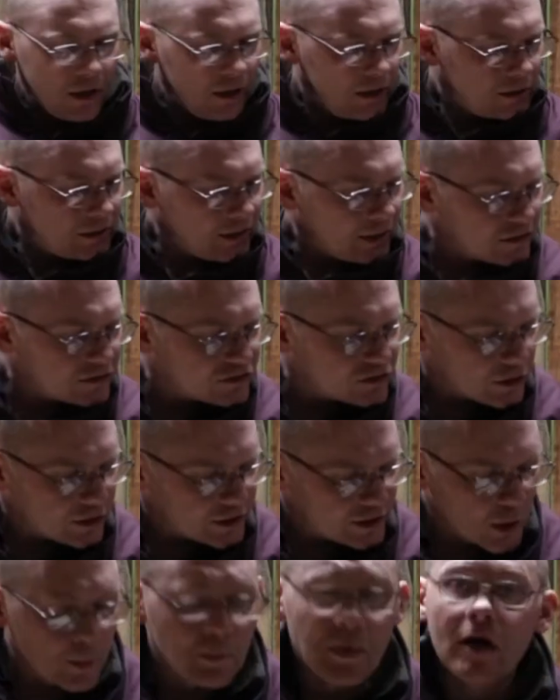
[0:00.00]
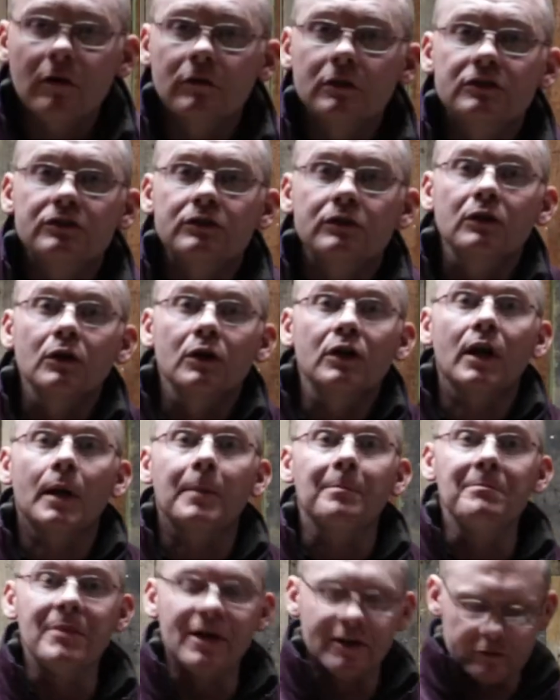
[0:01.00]
The inside of your barrels should look like
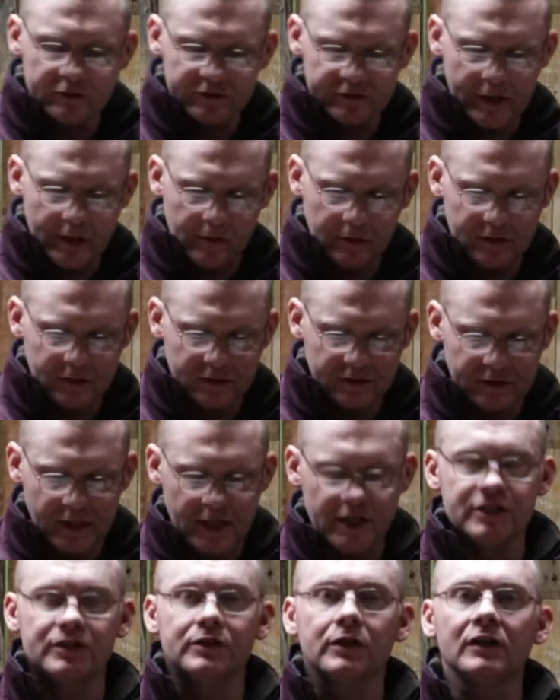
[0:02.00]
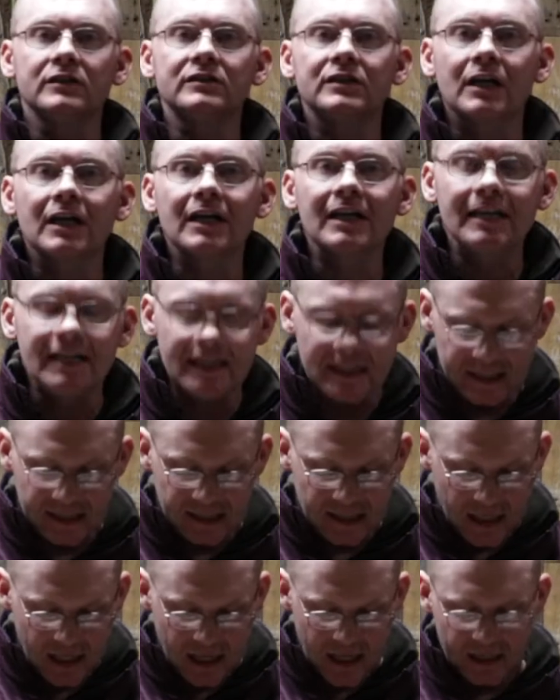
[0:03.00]
mirrors now at this stage. Nice and clean
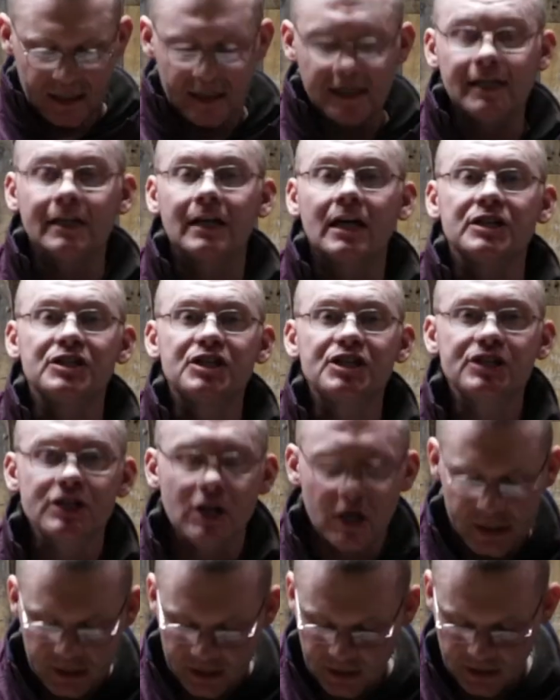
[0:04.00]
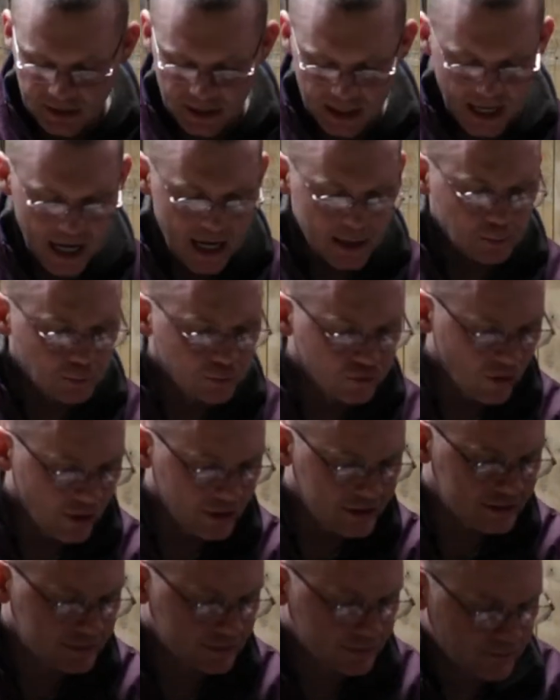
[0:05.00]
and shiny and
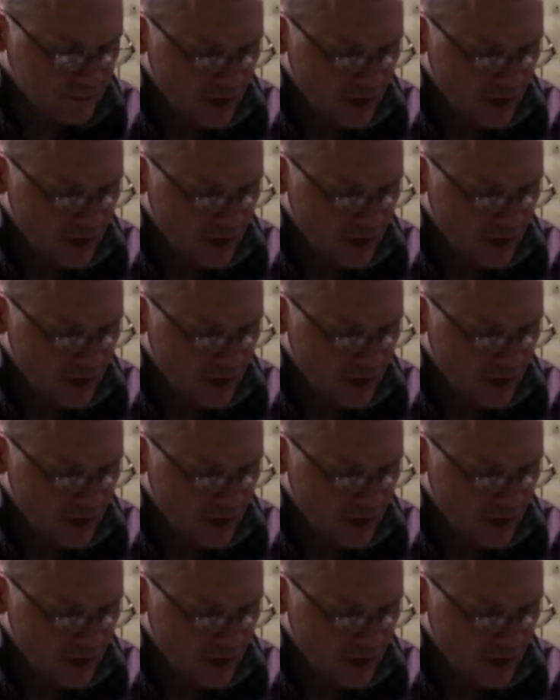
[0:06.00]
bright.